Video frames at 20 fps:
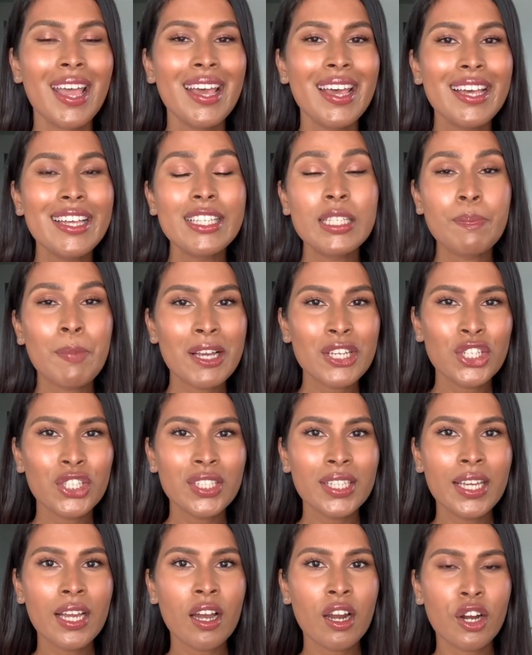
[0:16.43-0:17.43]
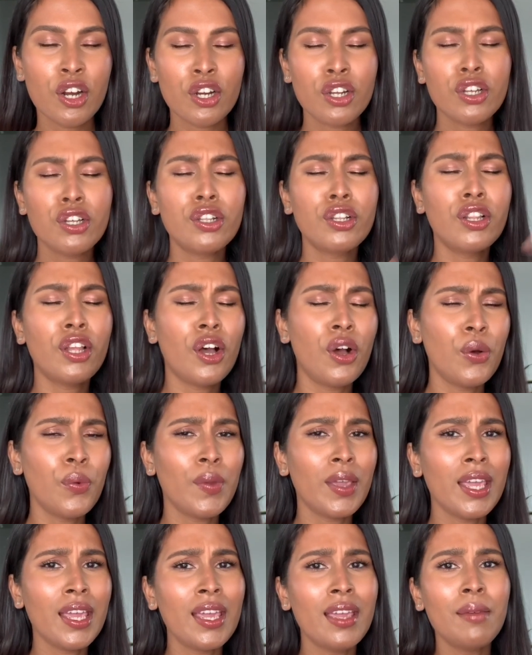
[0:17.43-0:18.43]
Especially her
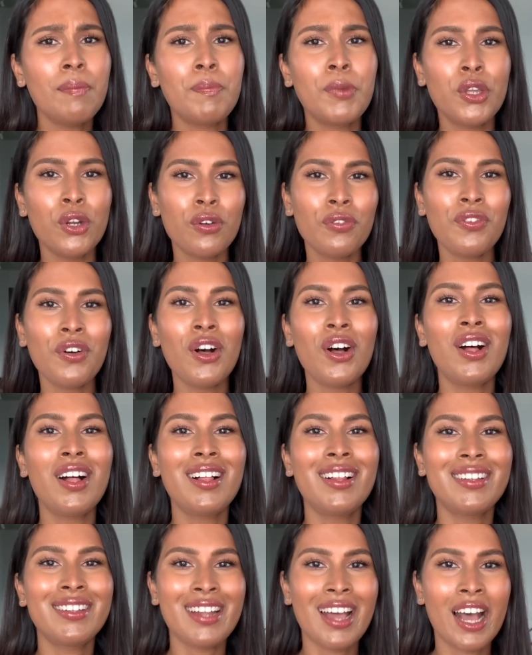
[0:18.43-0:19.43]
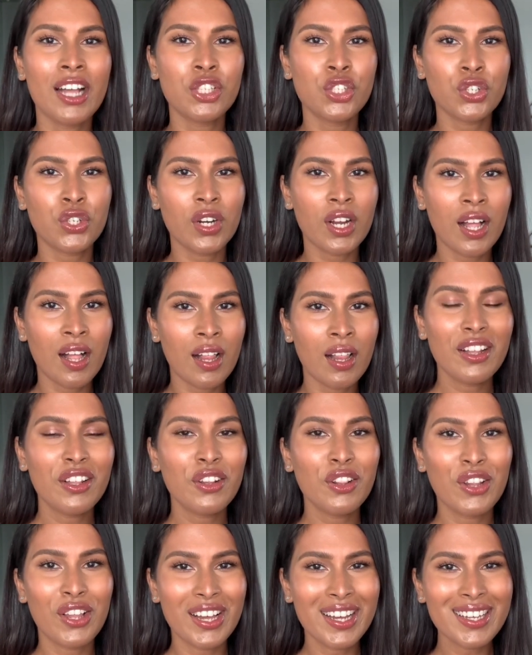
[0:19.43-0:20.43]
glowy, beautiful, natural
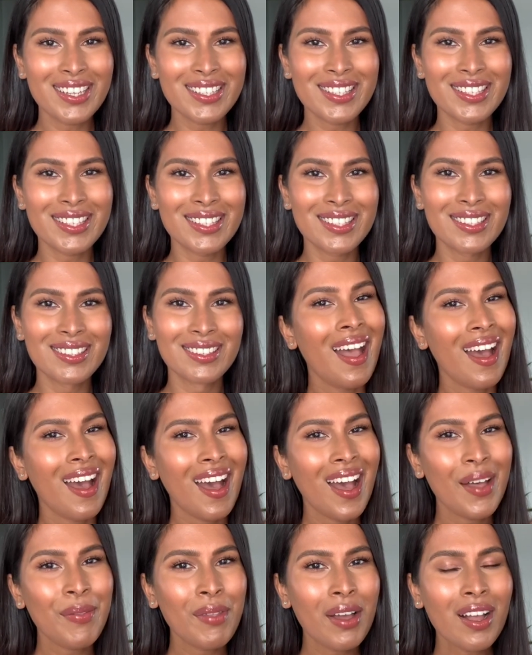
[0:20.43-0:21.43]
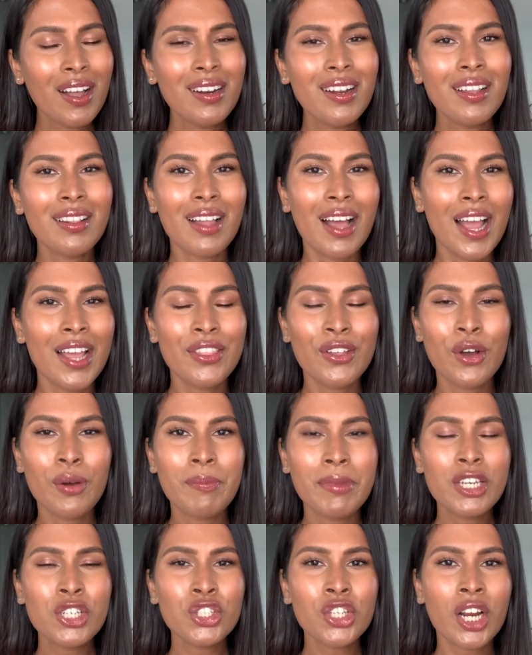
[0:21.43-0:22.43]
looks. I'm not gonna lie though,
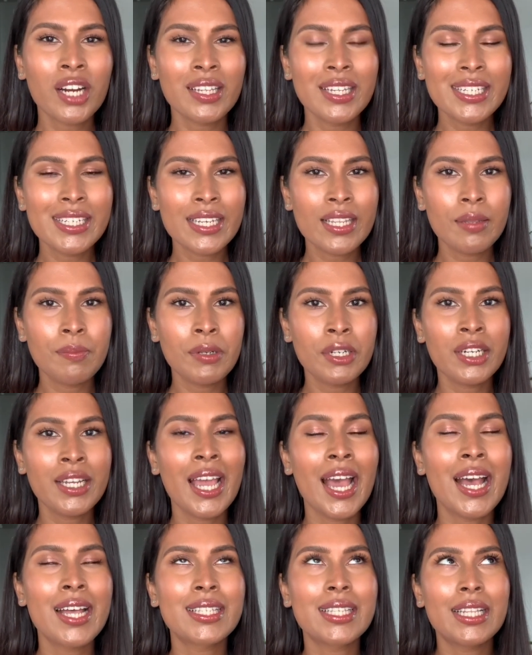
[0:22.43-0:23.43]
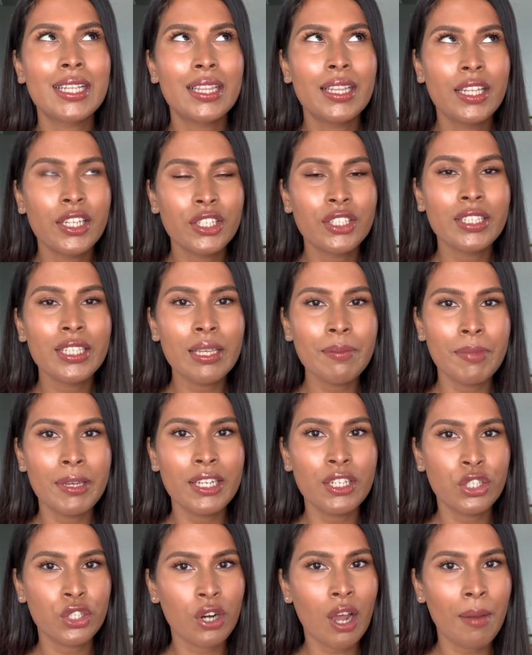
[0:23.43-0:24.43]
Miss Charlotte Tilbury has literally been
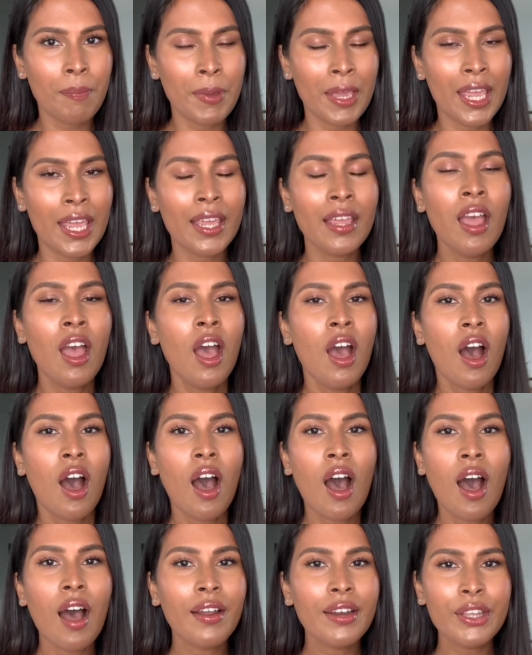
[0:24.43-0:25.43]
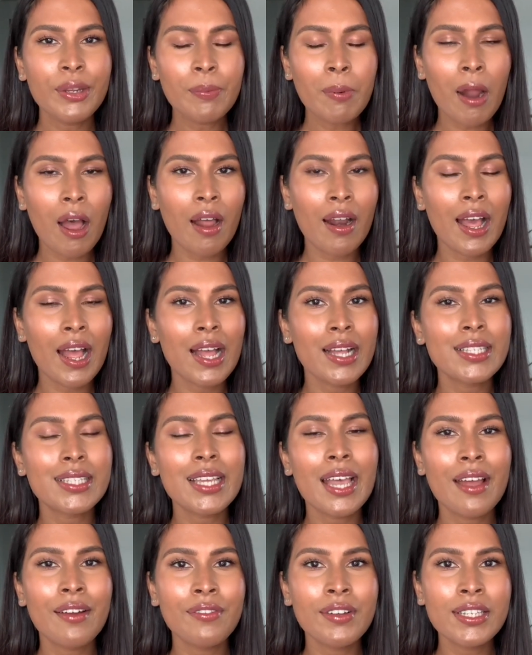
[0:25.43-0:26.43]
dropping hot new products
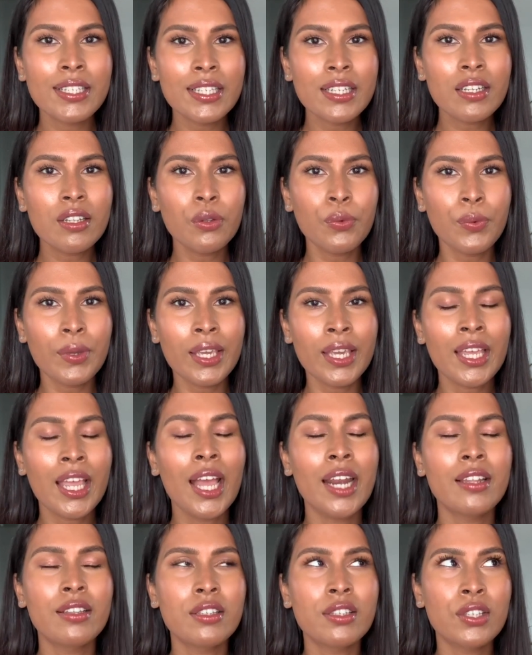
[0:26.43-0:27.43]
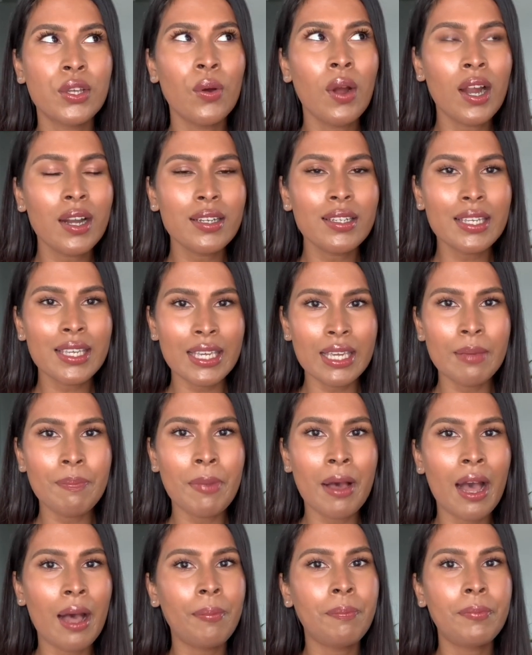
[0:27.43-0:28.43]
every single week, and it's so hard to keep
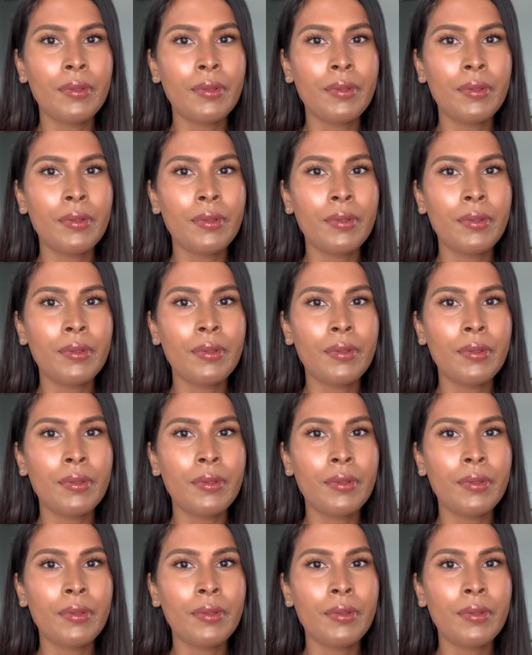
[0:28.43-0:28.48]
up.